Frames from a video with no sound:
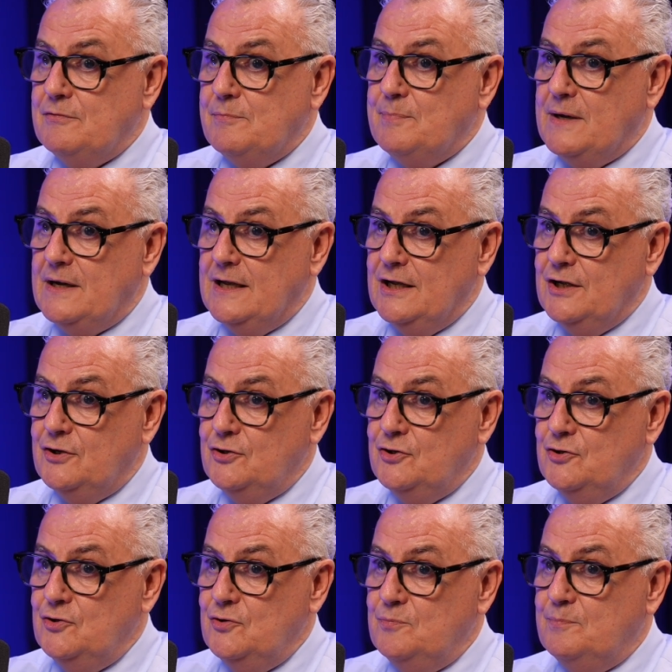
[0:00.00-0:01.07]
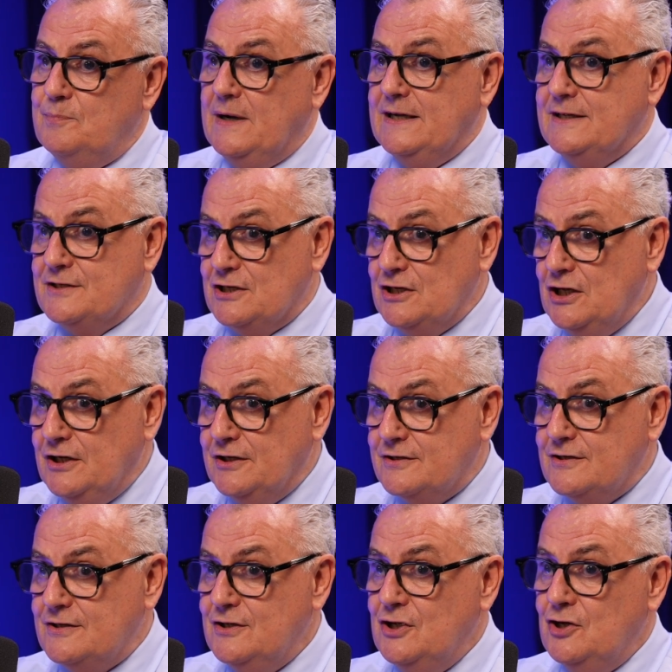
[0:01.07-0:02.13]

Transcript: buyer who buys a lot